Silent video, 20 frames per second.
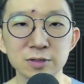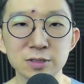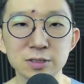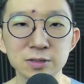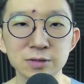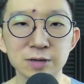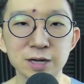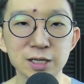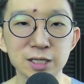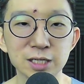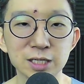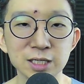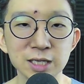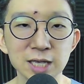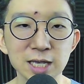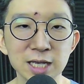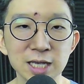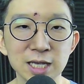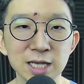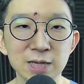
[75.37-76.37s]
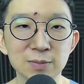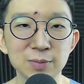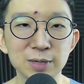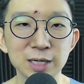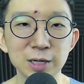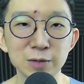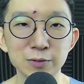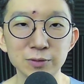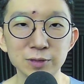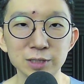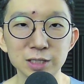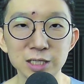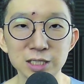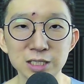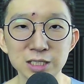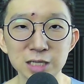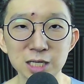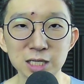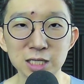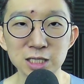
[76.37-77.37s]
So I think a breakout
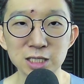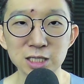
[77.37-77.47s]
is